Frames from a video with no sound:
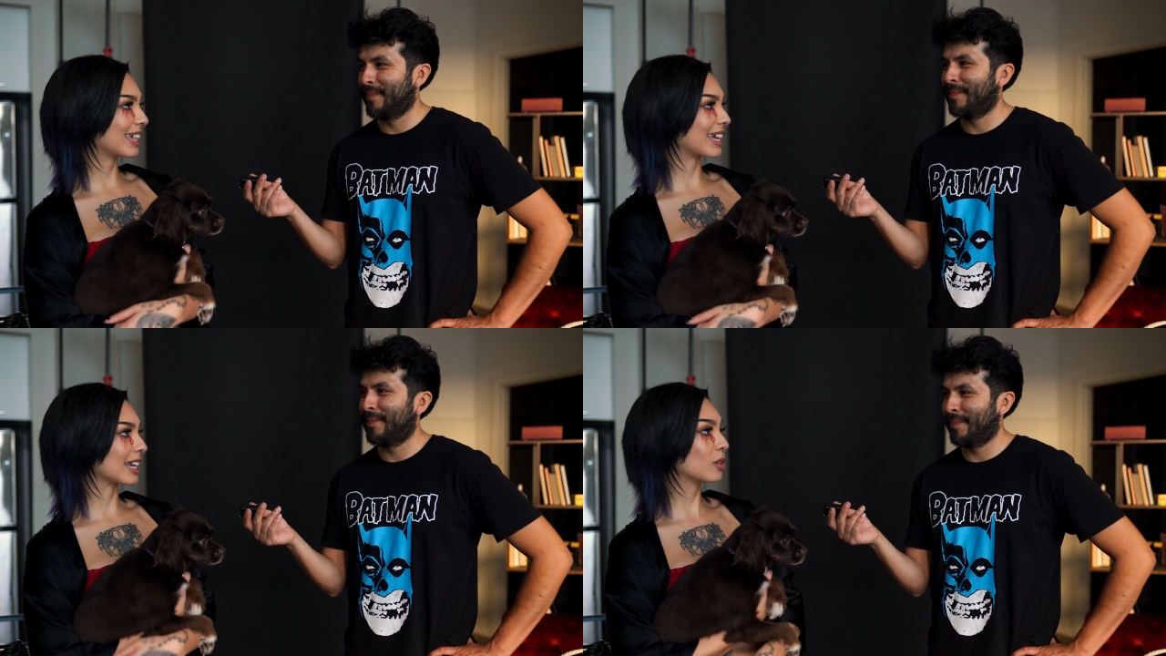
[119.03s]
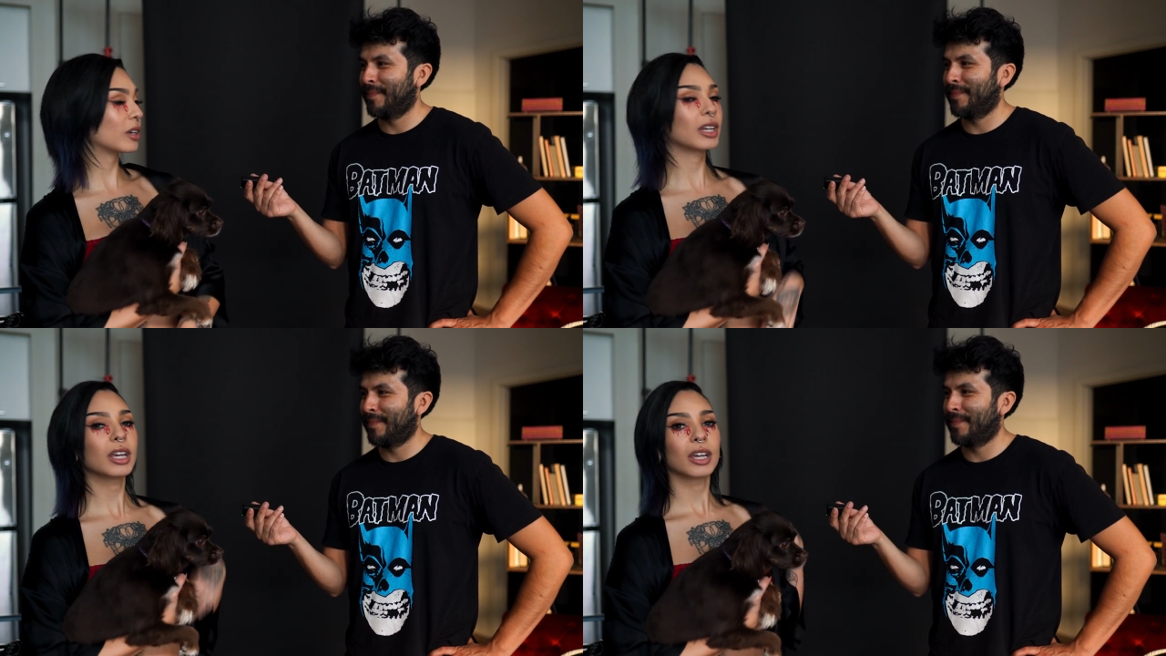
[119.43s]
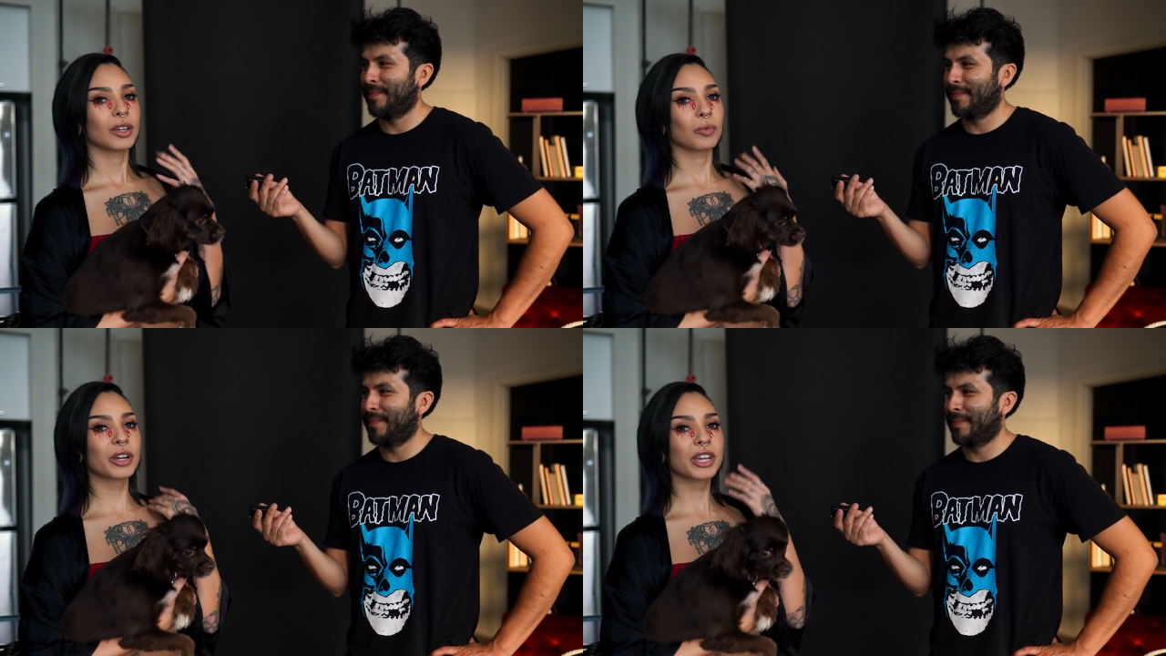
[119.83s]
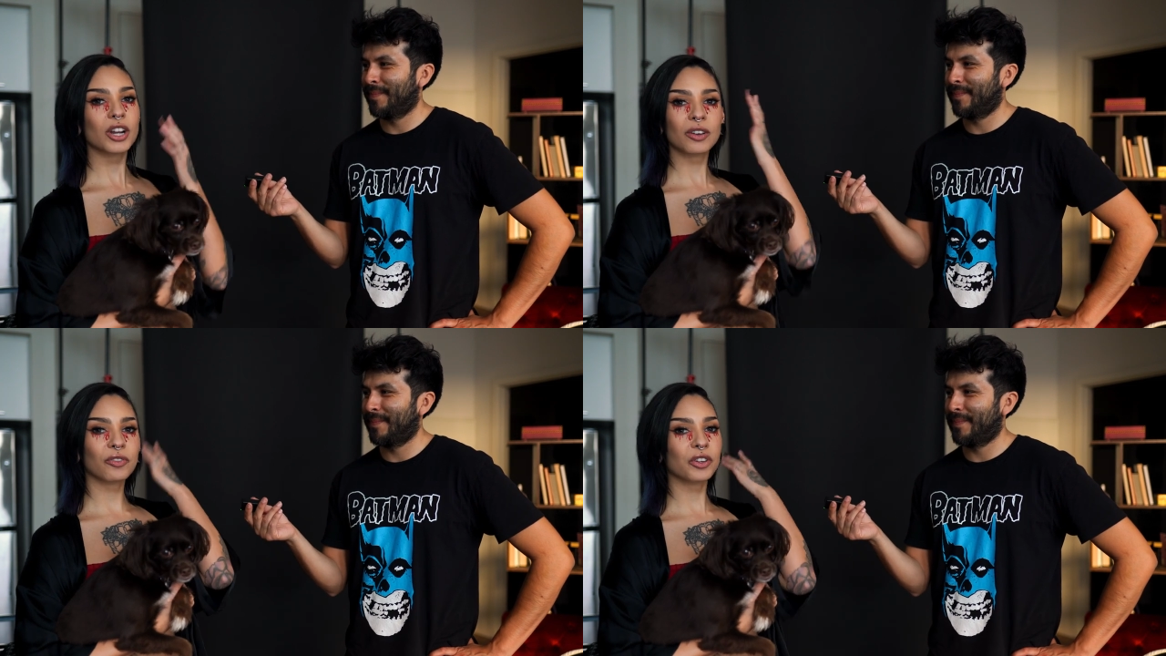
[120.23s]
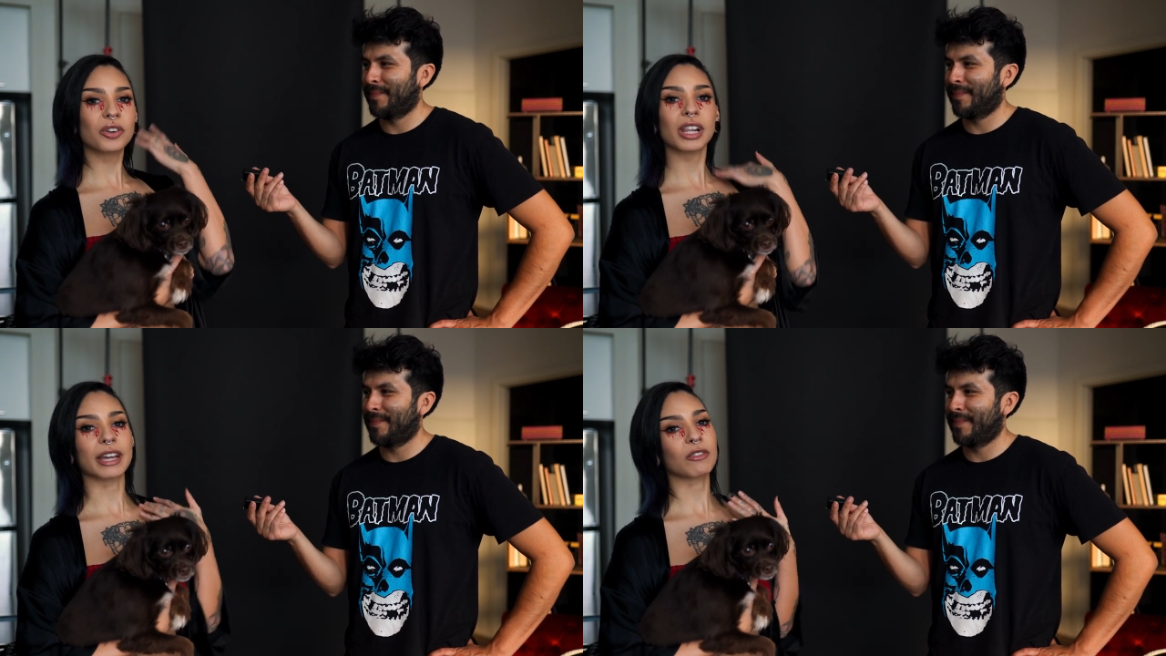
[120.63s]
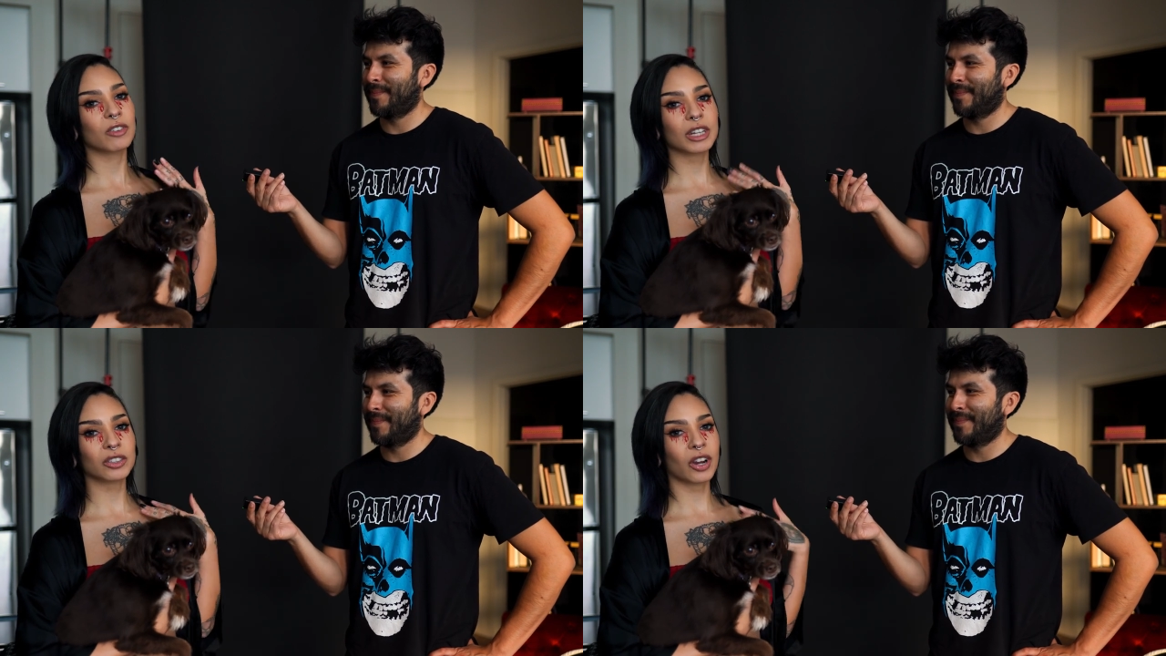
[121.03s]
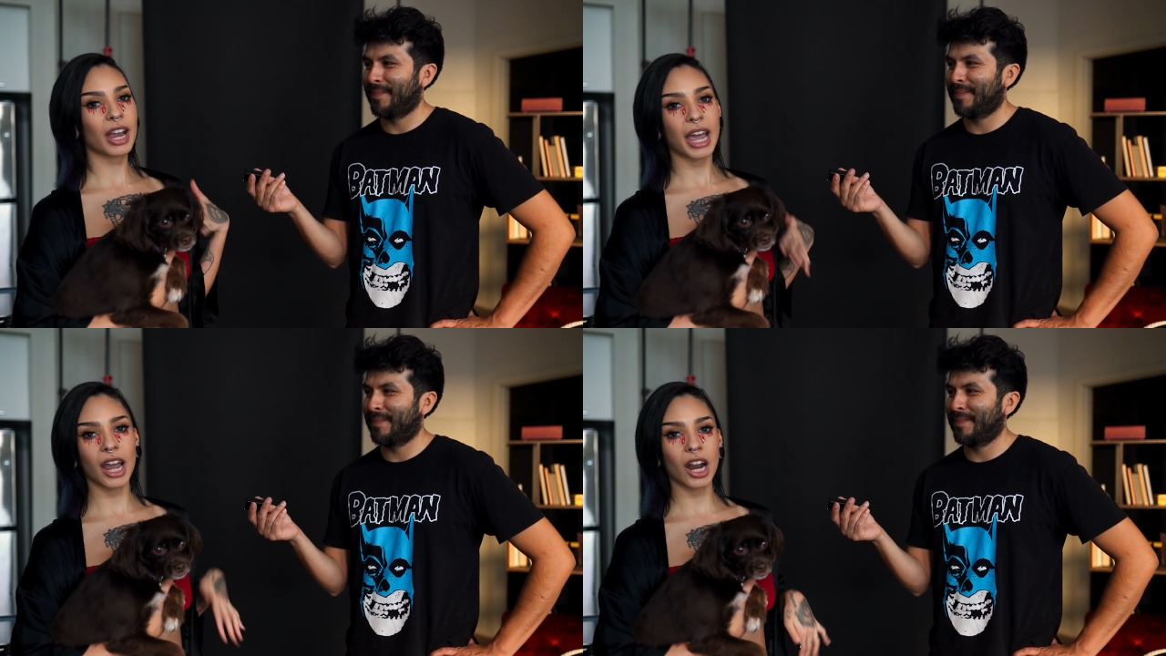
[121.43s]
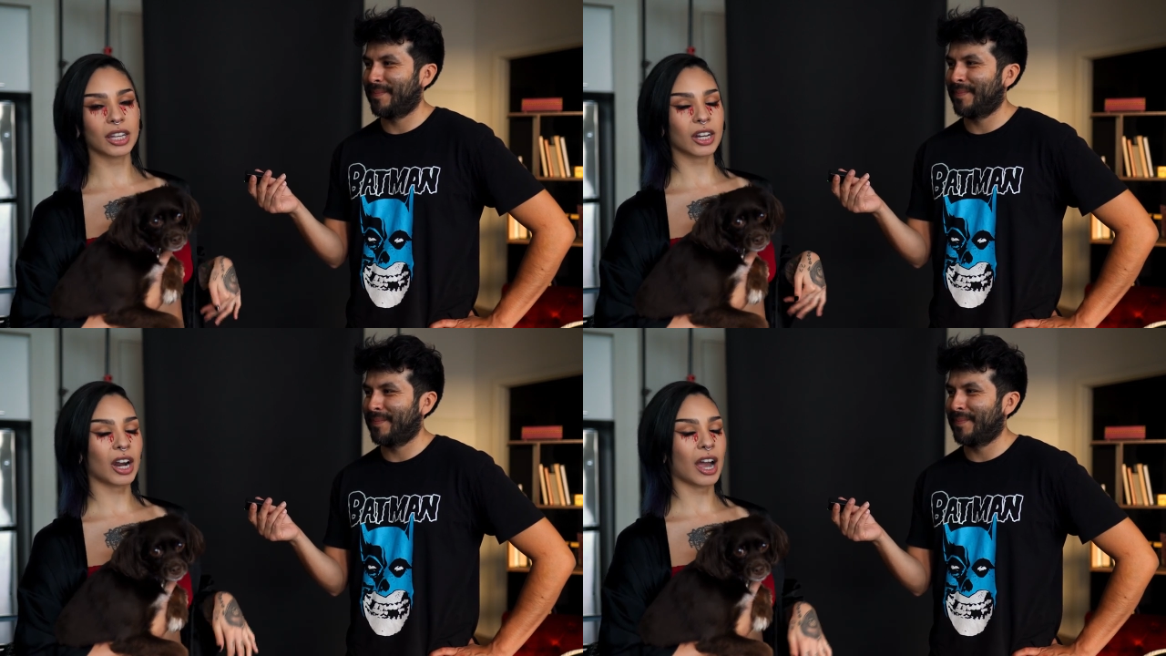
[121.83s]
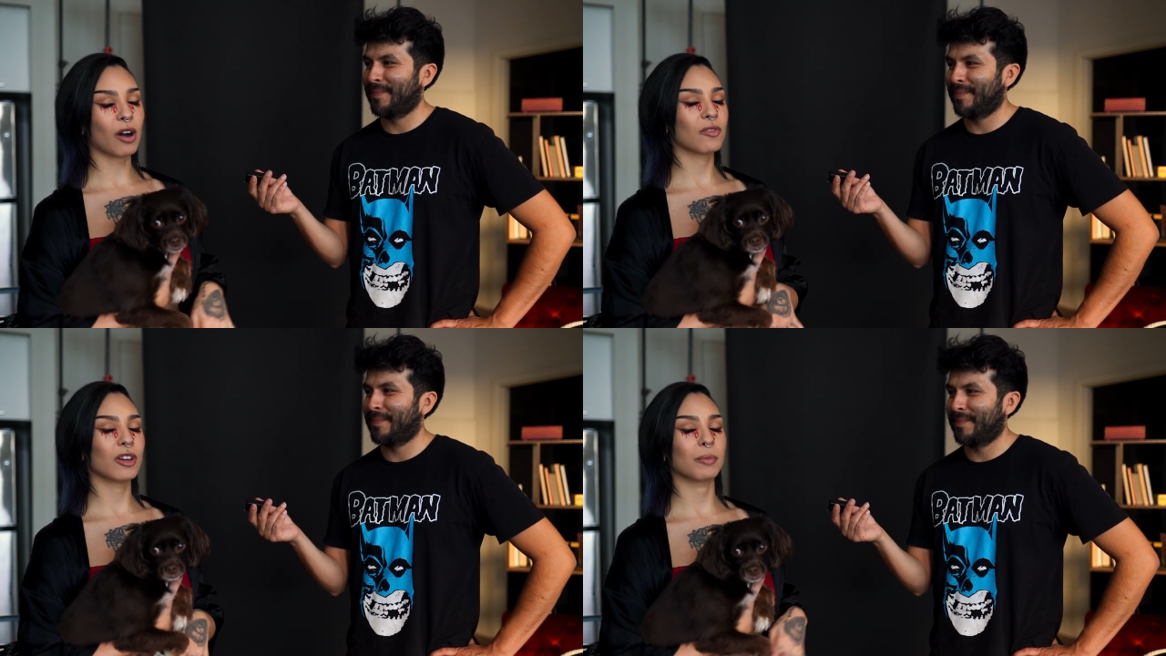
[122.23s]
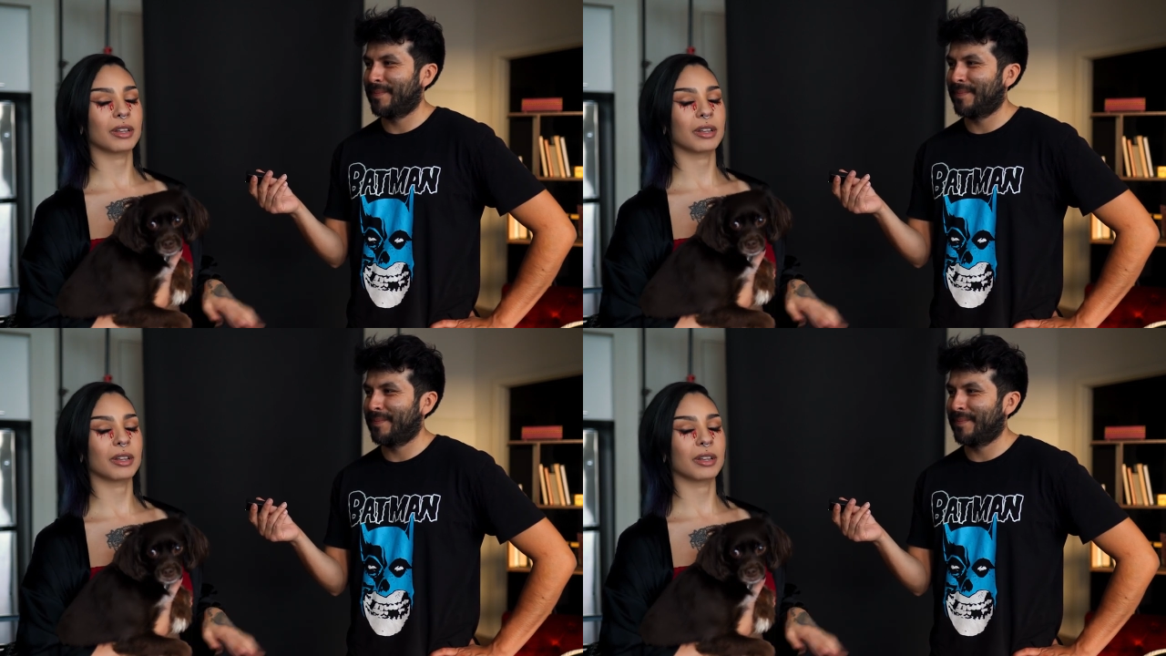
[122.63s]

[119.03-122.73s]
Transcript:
Speaker 1: Like, we're here for you to like fix our hair, like our outfit,